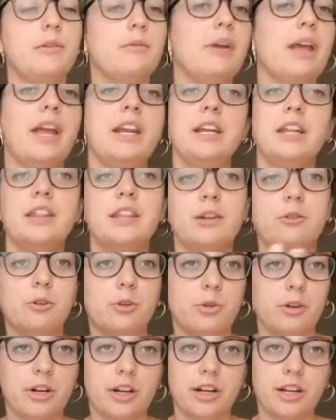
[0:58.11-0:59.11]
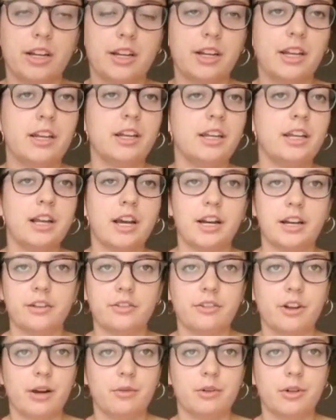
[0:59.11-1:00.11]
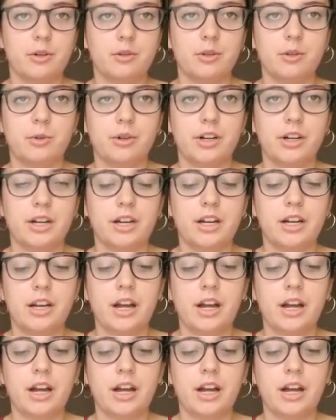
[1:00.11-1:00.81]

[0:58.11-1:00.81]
Anything will work, any kind of fabric will work.